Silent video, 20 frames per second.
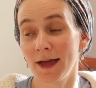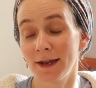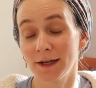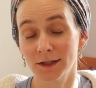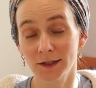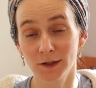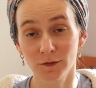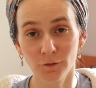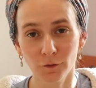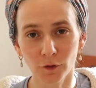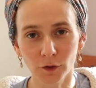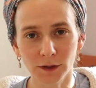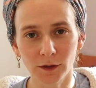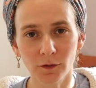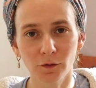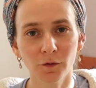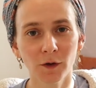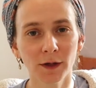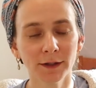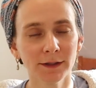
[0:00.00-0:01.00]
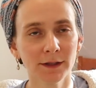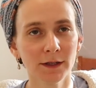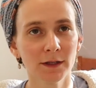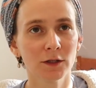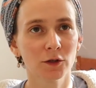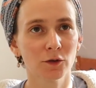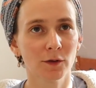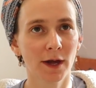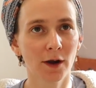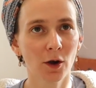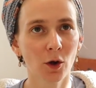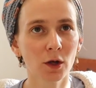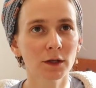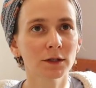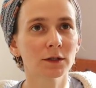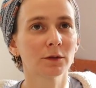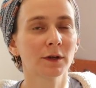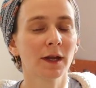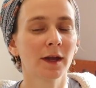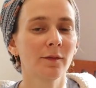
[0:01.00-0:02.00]
and it's fully funded. So that
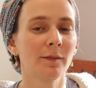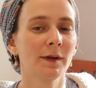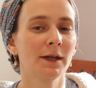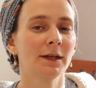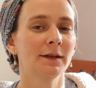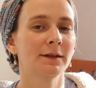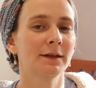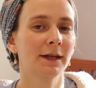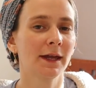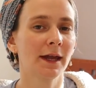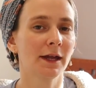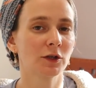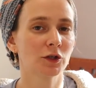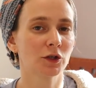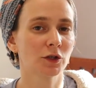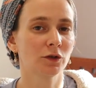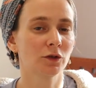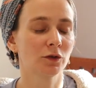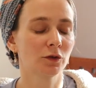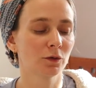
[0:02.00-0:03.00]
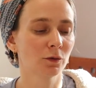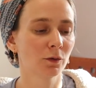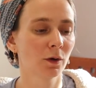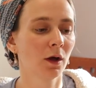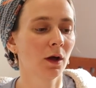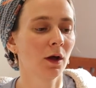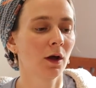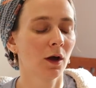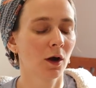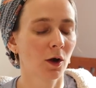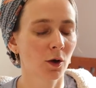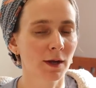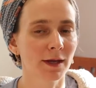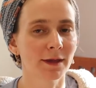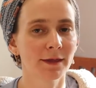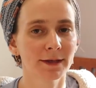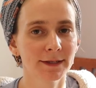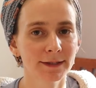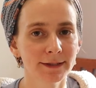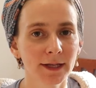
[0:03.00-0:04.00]
also gave me an indication to,
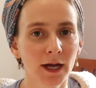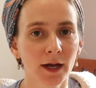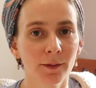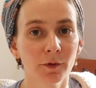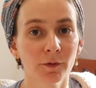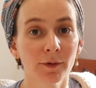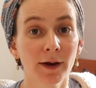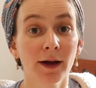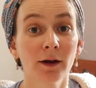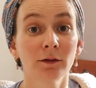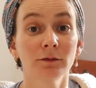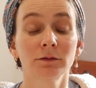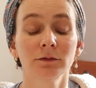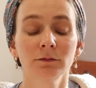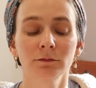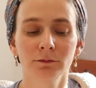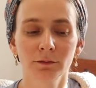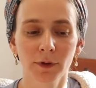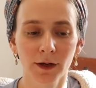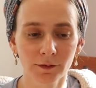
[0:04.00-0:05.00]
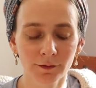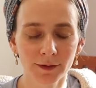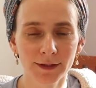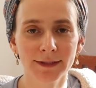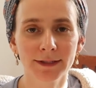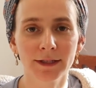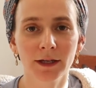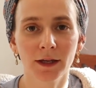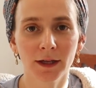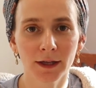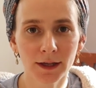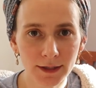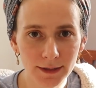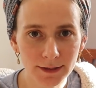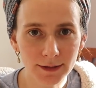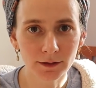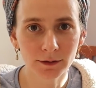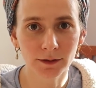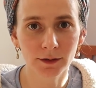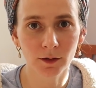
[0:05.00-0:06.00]
okay, this time around, my risk
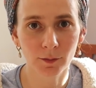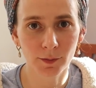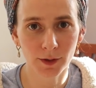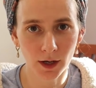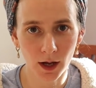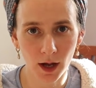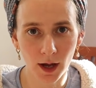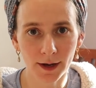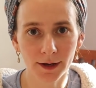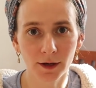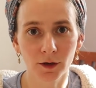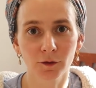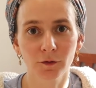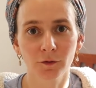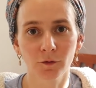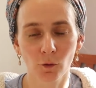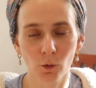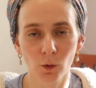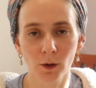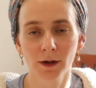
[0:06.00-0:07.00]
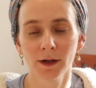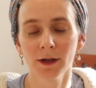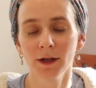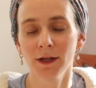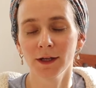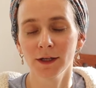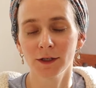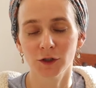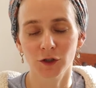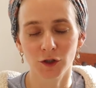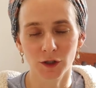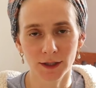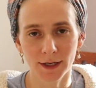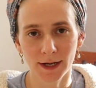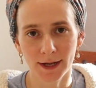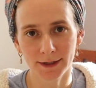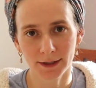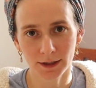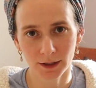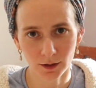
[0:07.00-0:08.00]
is a little bit higher for
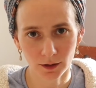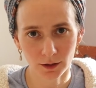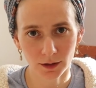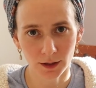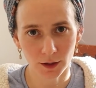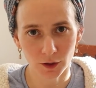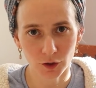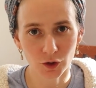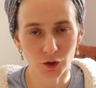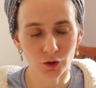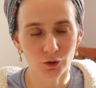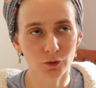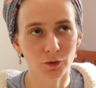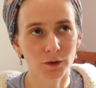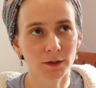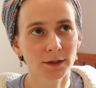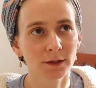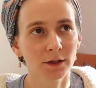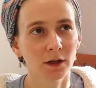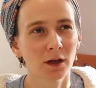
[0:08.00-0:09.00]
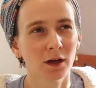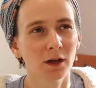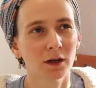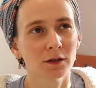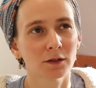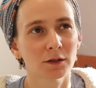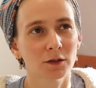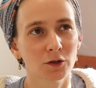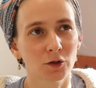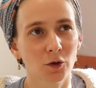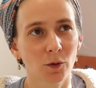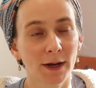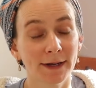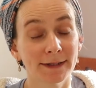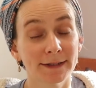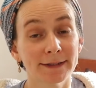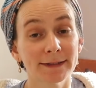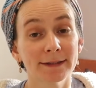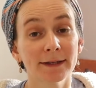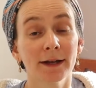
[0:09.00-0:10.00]
genetic issues. So
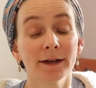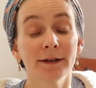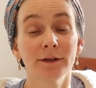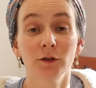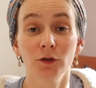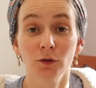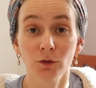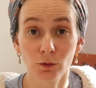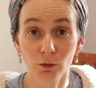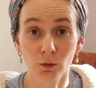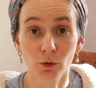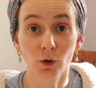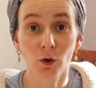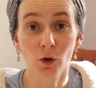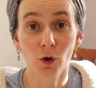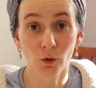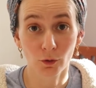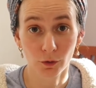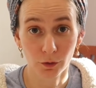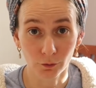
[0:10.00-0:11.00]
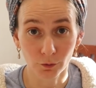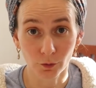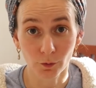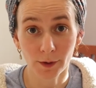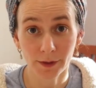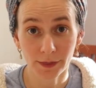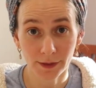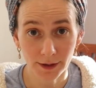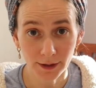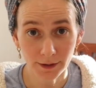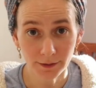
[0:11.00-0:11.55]
I decided to go through with